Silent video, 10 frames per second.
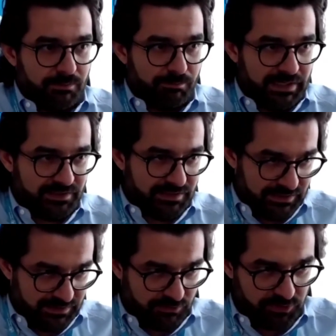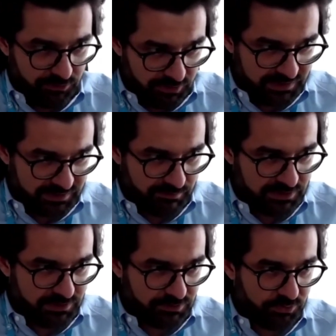but as other colleagues
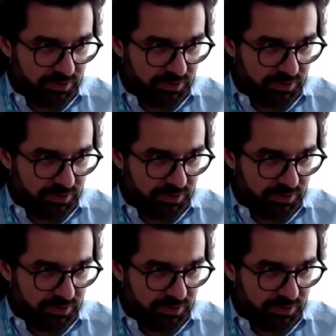mentioned